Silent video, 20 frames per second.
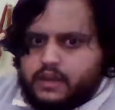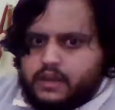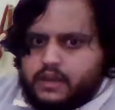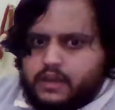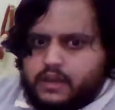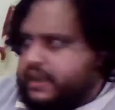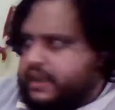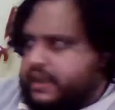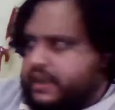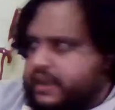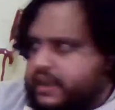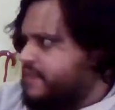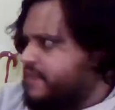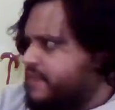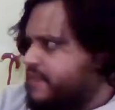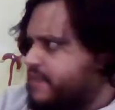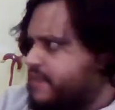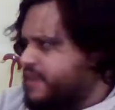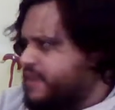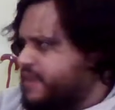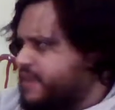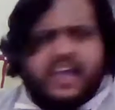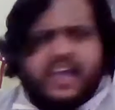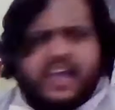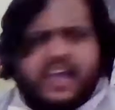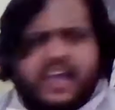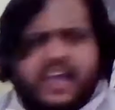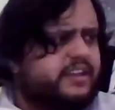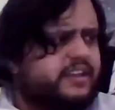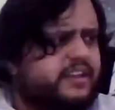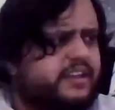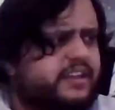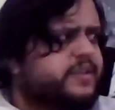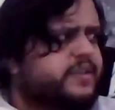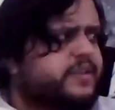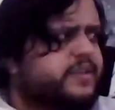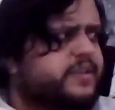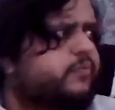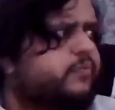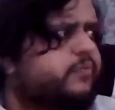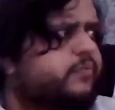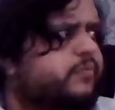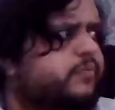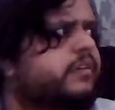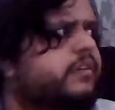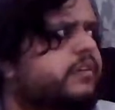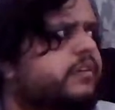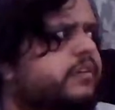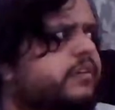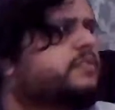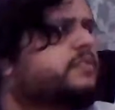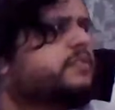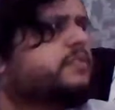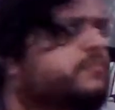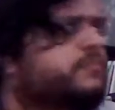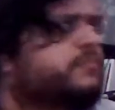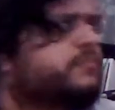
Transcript: I think I have that. I think I have that anime somewhere. May